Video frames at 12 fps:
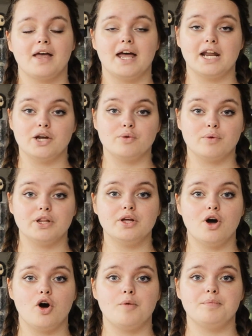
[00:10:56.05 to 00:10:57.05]
And I
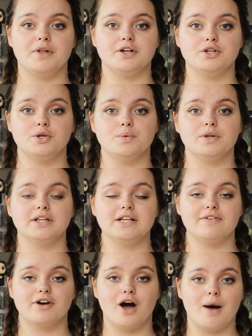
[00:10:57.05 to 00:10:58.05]
really hope that you will
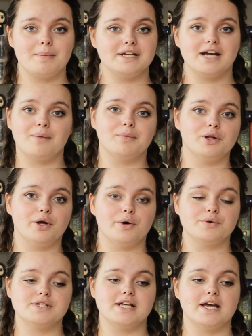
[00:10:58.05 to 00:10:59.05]
leave a comment down
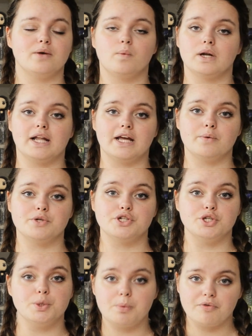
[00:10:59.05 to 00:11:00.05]
below saying what language
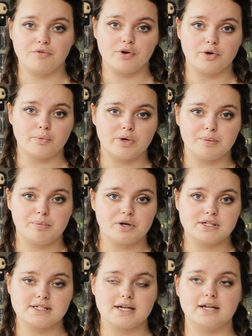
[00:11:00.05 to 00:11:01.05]
you prefer to read
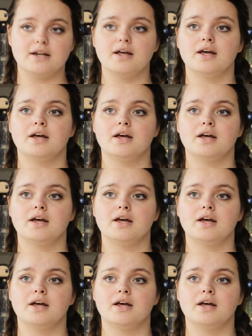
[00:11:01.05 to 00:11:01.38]
books in,